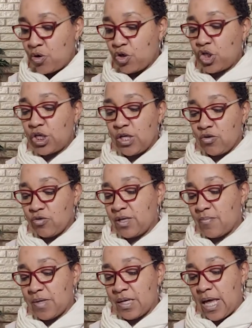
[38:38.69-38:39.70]
pushy or
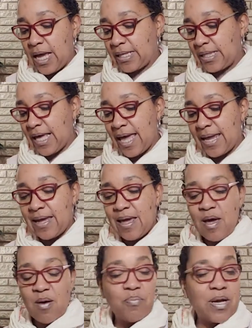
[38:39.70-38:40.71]
something like that
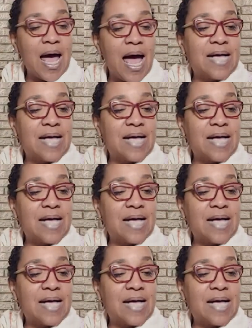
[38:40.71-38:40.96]
but